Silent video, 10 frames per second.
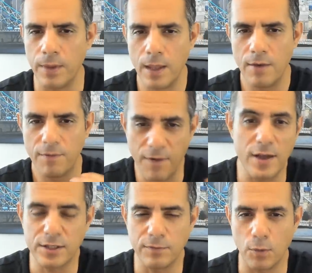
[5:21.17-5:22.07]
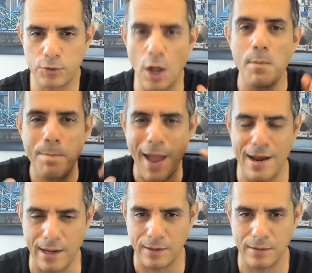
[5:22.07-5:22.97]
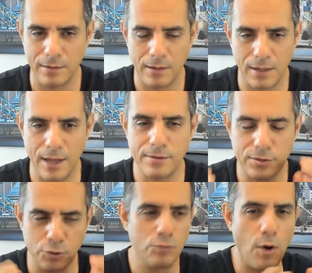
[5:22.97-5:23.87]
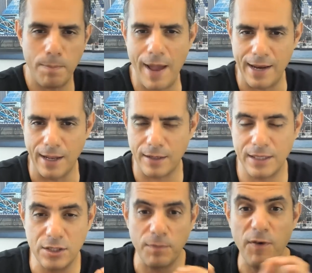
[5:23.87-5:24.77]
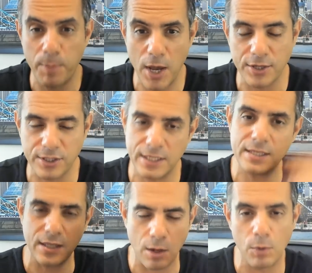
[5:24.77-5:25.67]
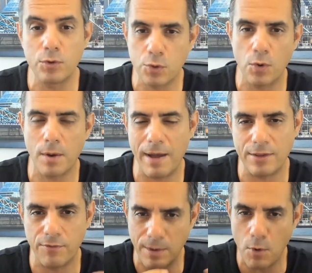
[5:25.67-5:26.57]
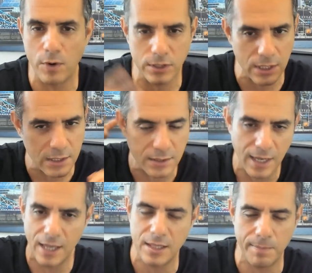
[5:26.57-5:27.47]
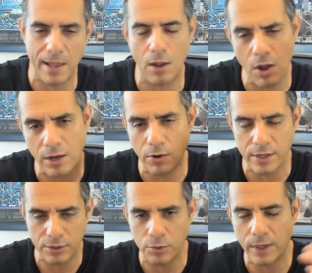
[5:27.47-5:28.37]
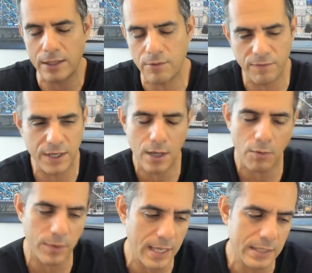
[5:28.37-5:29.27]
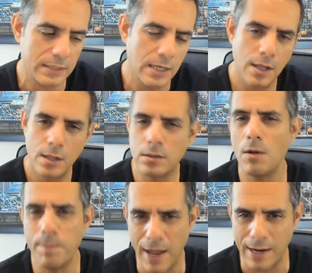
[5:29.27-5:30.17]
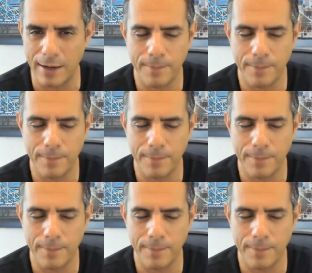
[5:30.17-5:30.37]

First of all, don't panic. Okay, do not panic. These are for purchases, and I will talk about the remortgages. Hit the bell icon and you'll get the video on this. Don't panic.